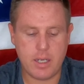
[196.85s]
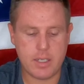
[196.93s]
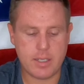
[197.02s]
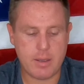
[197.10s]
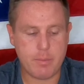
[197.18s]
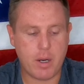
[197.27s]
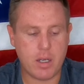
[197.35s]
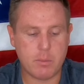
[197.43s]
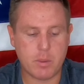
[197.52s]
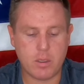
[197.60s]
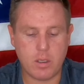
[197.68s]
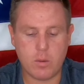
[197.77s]
It is a
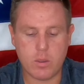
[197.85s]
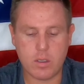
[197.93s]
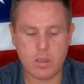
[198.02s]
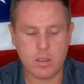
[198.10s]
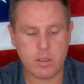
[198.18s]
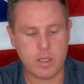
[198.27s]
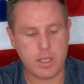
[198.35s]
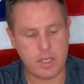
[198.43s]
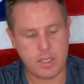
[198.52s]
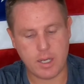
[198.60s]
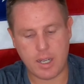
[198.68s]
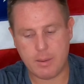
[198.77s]
polymer lower.
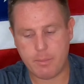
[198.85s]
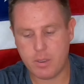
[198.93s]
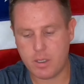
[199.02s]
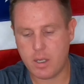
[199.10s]
The top